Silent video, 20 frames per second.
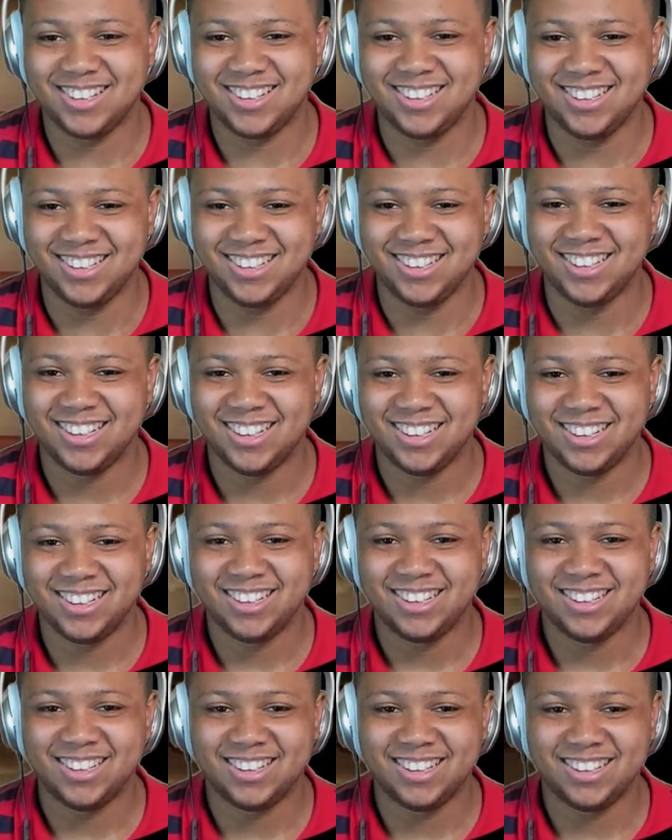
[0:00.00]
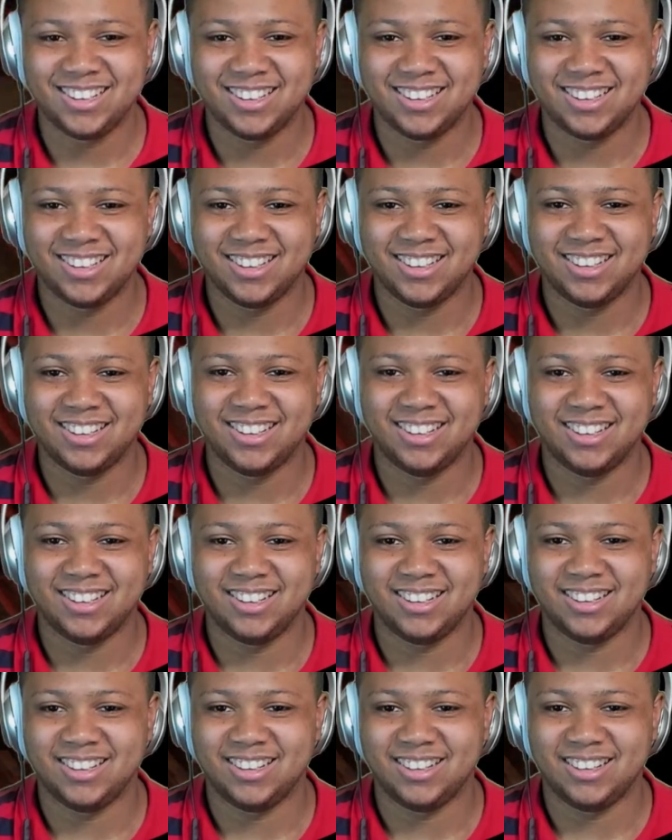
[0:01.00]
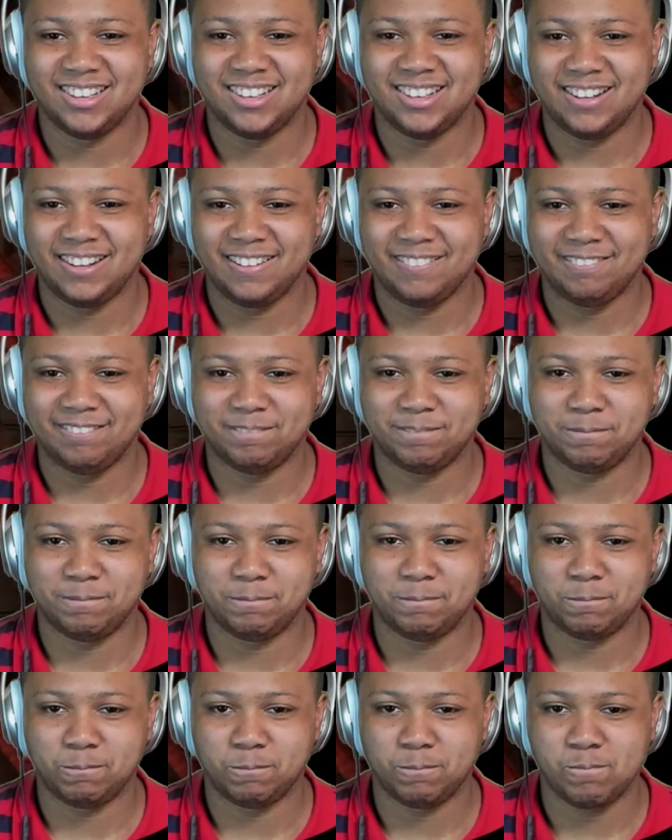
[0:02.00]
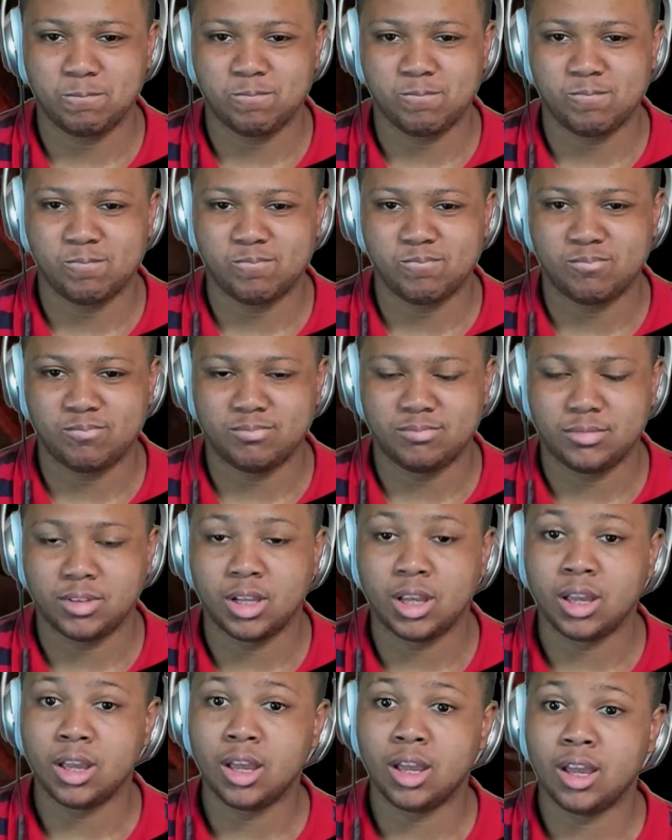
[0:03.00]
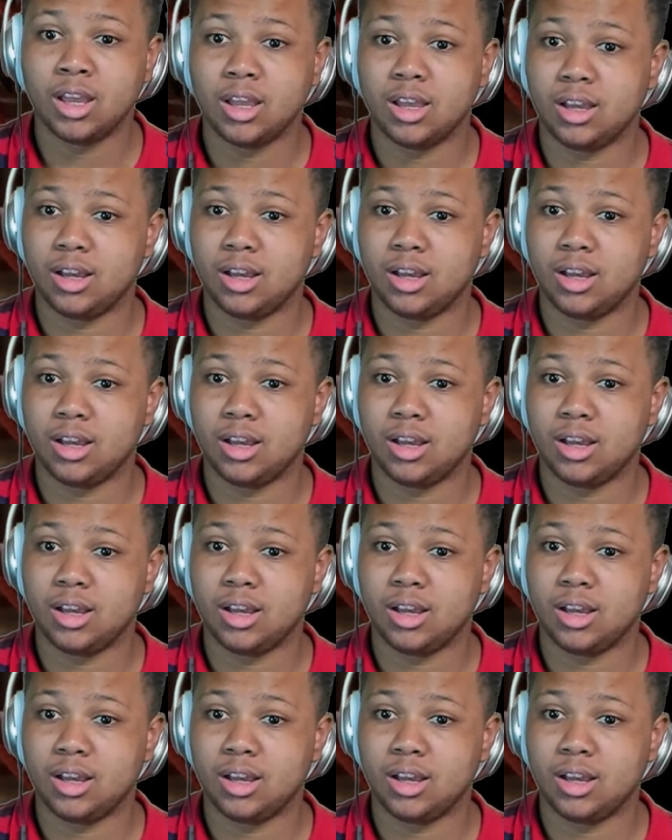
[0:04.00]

No one is speaking in this clip.